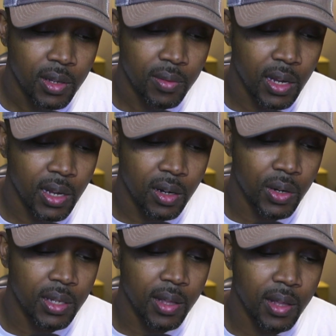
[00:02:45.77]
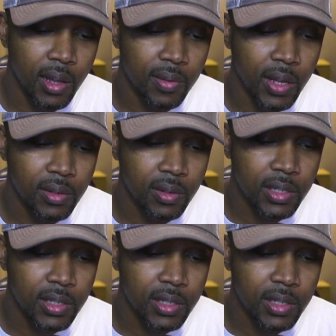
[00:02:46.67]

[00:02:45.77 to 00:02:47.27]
if they know anything, if they'll